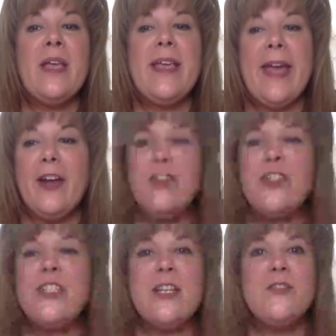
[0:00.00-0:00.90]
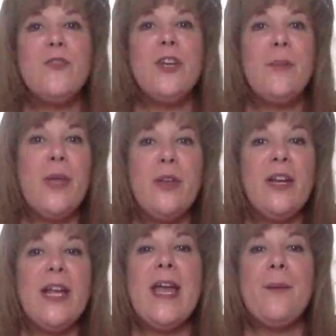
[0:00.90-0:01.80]
CARE stands for
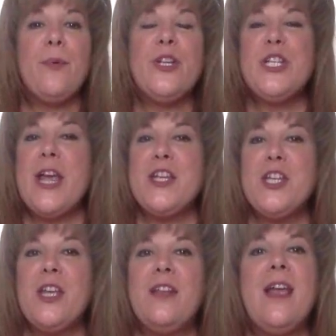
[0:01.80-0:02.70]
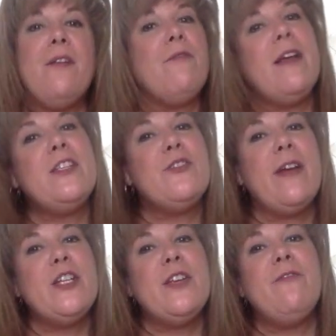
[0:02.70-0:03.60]
Community Appreciation and
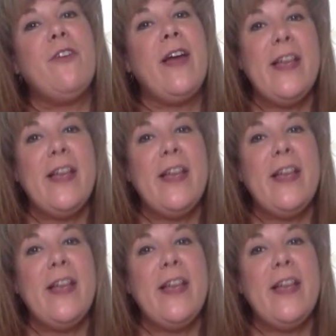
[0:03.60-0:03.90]
Restoration for